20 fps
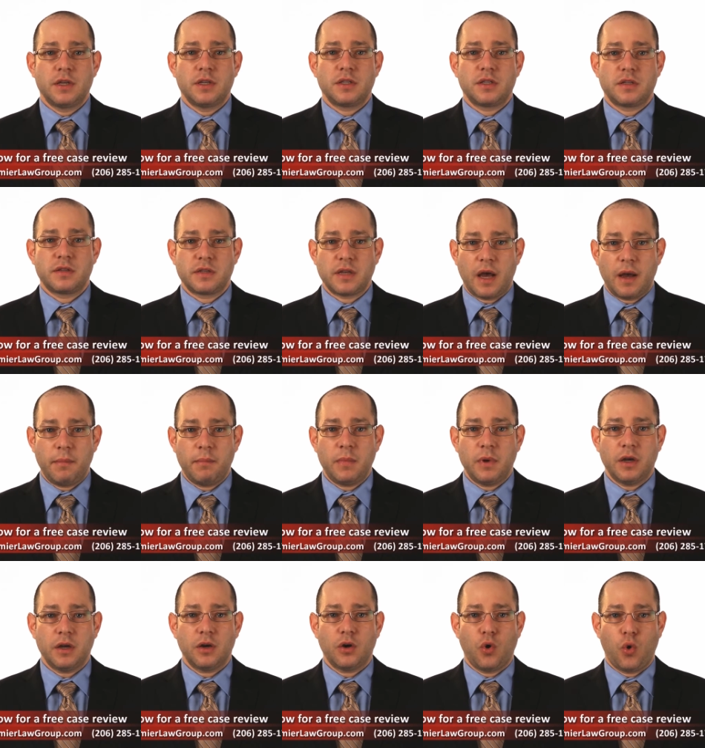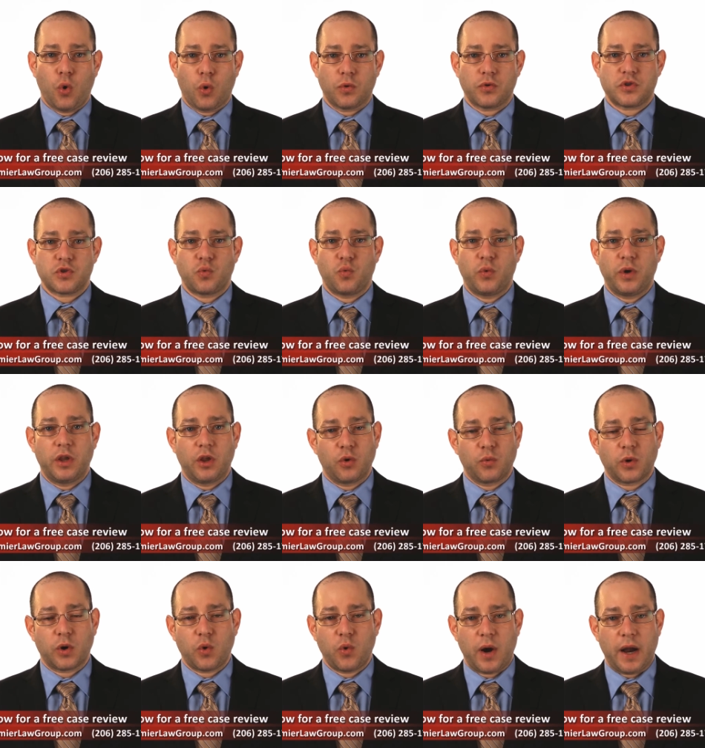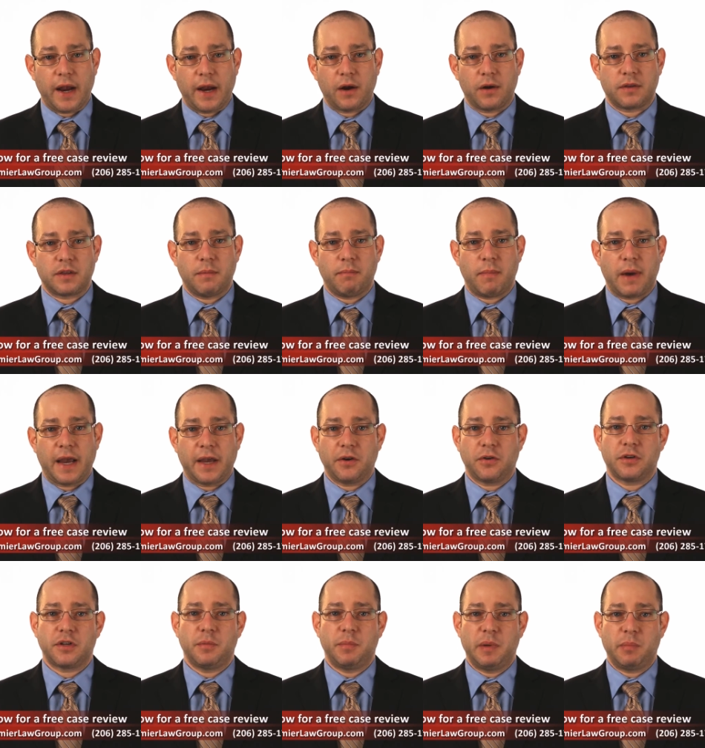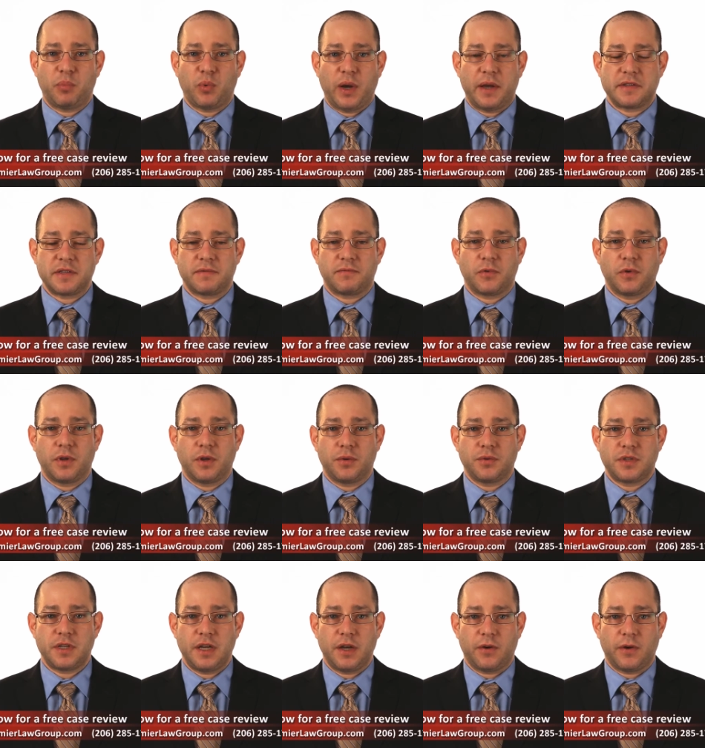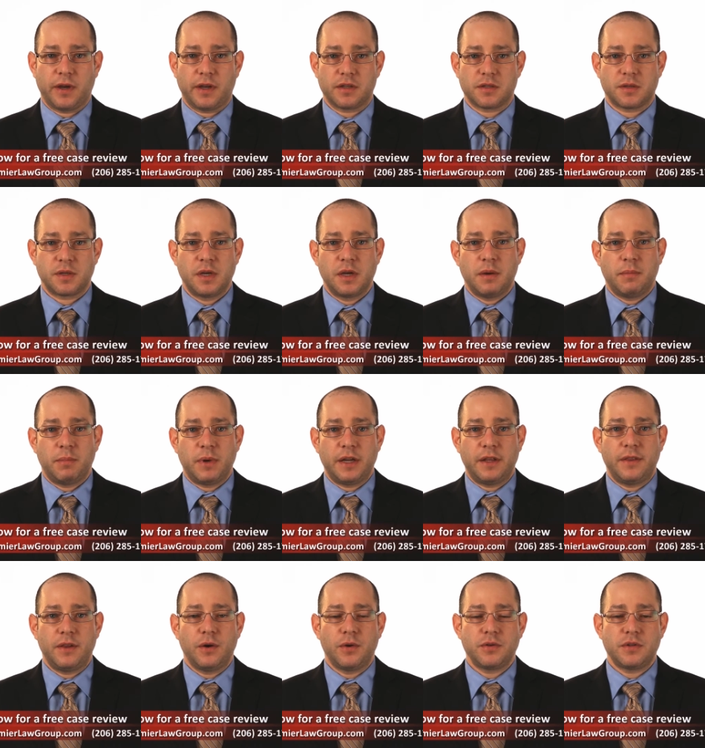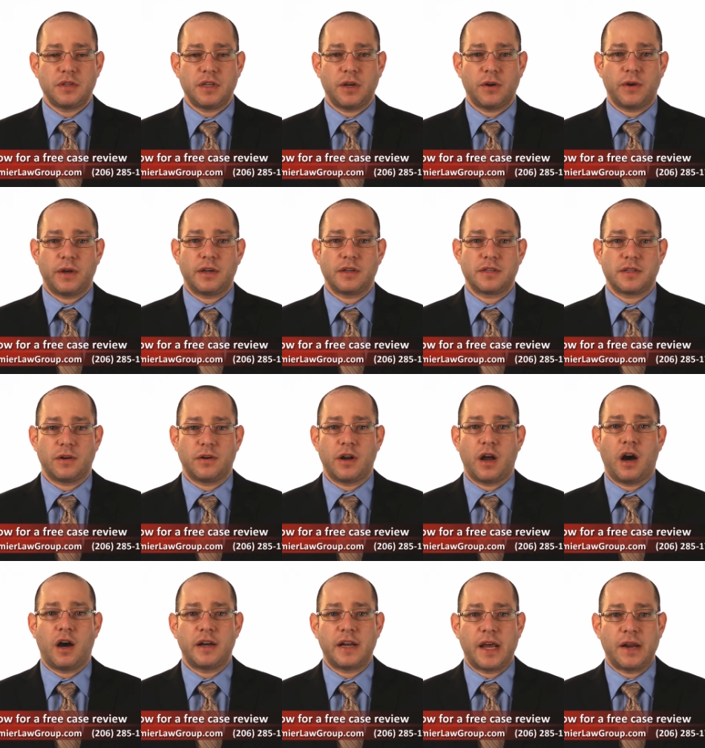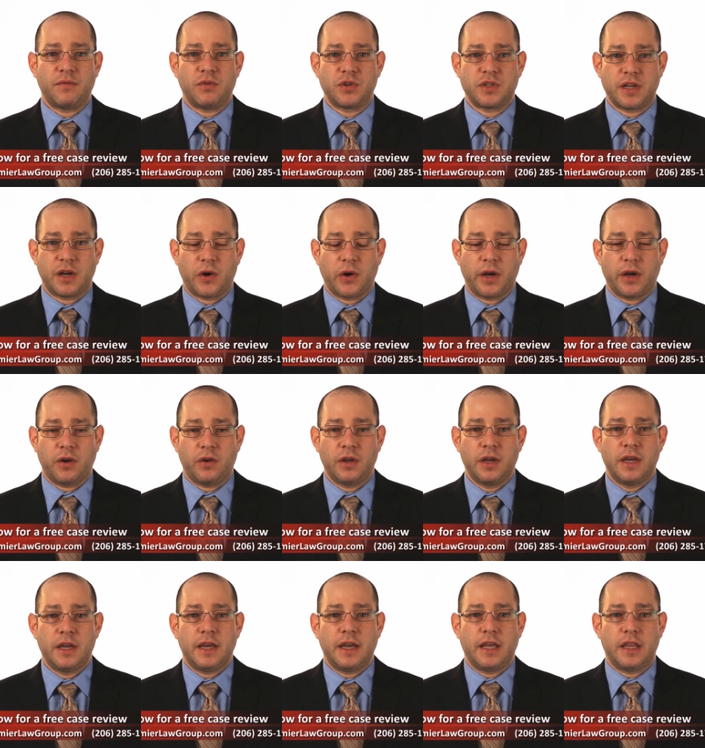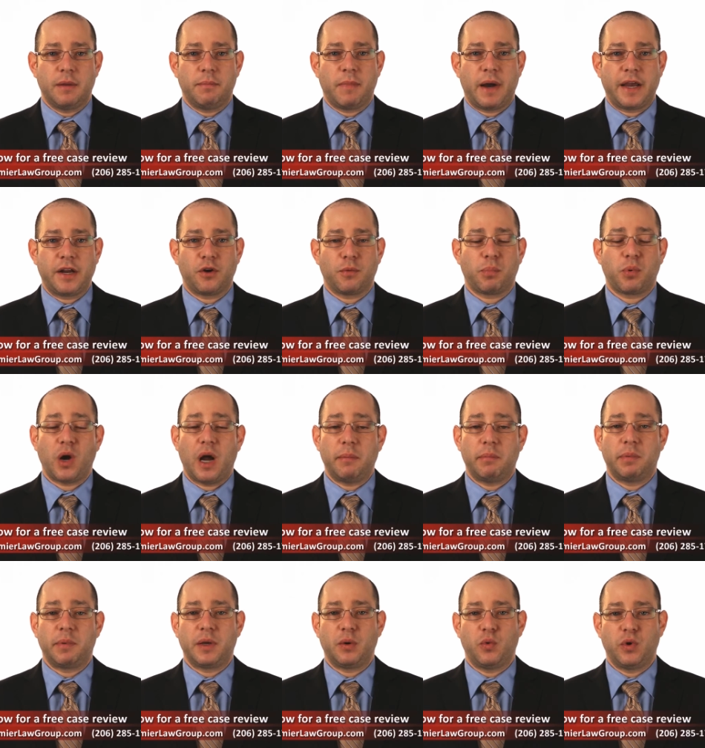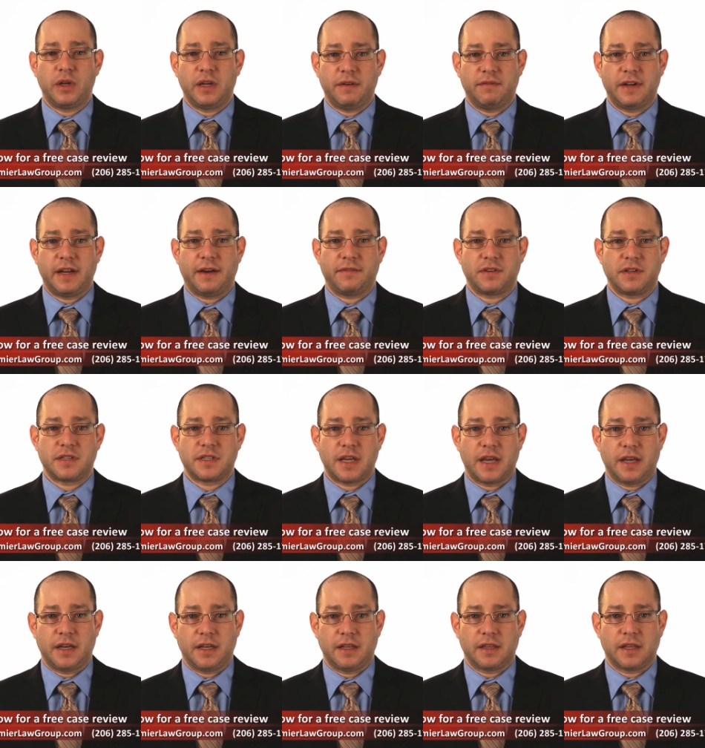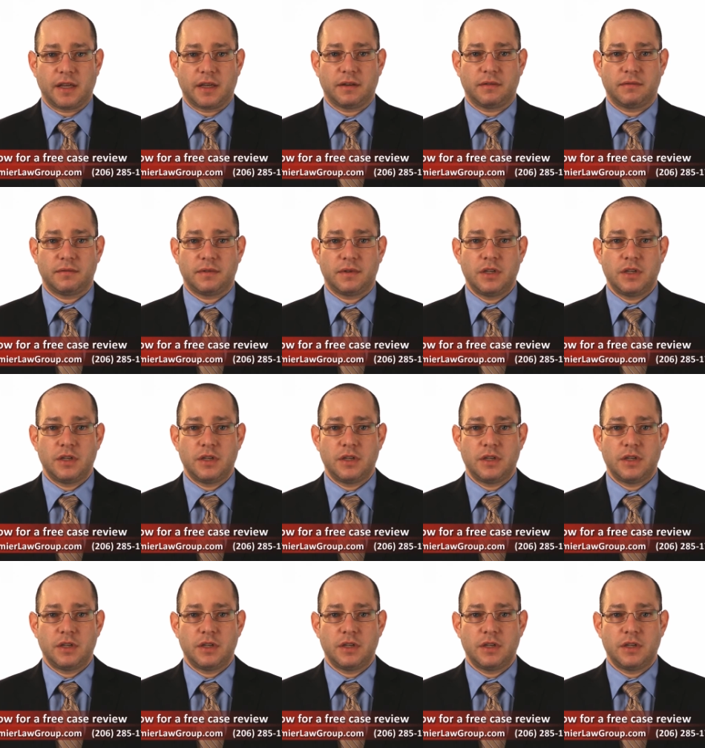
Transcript: Some courts will require the minor to be present for those hearings, but in those hearings, they're non adversarial, and the minor probably wouldn't even have to say anything.